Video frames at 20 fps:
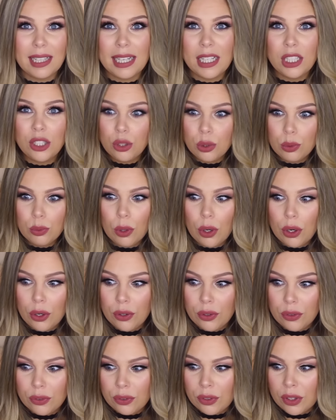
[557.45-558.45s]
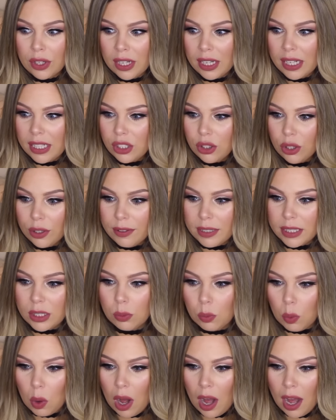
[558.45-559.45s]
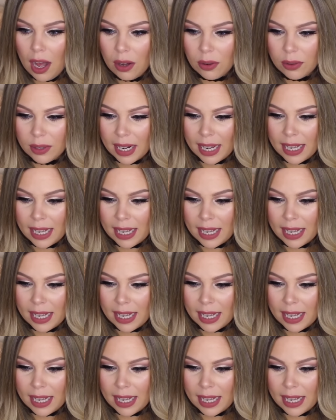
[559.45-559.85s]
Like, it drove us wild.